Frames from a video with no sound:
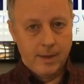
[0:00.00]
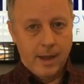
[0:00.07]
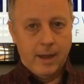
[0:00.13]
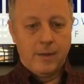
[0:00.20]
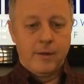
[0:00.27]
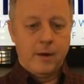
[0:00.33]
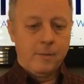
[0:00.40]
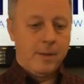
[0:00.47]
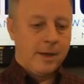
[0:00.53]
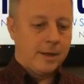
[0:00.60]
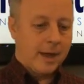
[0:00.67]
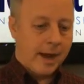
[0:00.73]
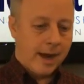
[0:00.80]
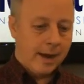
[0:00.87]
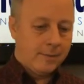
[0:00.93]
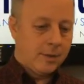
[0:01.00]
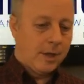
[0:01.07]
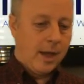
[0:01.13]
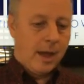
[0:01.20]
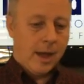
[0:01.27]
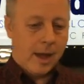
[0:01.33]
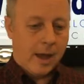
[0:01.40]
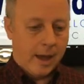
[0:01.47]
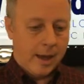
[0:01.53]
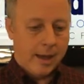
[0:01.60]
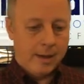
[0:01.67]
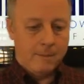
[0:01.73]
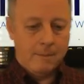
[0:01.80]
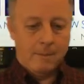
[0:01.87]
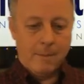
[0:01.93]
There have been times
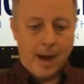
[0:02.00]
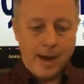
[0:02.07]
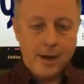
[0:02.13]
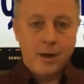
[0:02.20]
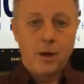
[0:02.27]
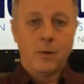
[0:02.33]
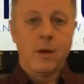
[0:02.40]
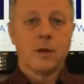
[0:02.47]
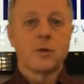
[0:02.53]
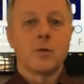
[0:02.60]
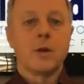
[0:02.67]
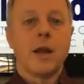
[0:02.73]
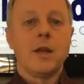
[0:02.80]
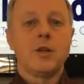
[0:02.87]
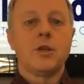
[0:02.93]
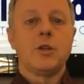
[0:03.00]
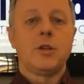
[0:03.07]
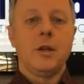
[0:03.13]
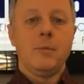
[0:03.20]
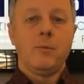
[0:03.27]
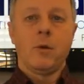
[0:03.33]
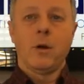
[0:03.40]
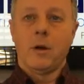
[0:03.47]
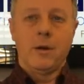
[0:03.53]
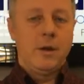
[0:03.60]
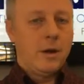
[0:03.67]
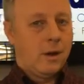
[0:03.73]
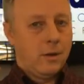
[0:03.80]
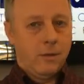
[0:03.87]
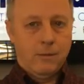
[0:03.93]
in mine and Noel's relationship where,
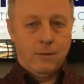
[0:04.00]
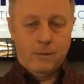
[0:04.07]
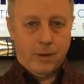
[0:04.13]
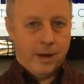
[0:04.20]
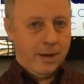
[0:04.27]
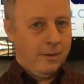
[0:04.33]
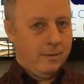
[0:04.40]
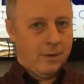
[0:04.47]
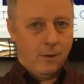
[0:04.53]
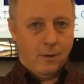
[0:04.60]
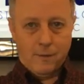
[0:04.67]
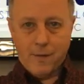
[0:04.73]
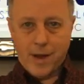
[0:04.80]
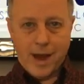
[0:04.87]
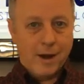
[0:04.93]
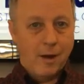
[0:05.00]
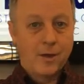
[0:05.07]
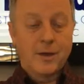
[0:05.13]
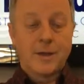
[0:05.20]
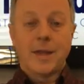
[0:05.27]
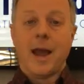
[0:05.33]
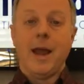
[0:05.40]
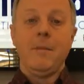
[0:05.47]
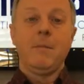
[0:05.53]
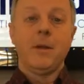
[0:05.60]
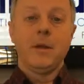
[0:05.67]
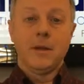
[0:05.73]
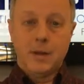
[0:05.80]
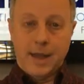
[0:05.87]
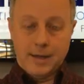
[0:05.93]
we don't fight all the time, but
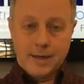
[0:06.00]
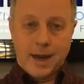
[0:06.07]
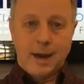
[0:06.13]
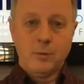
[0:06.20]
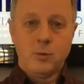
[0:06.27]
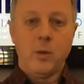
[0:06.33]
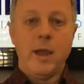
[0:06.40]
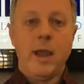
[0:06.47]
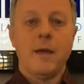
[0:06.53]
at times we have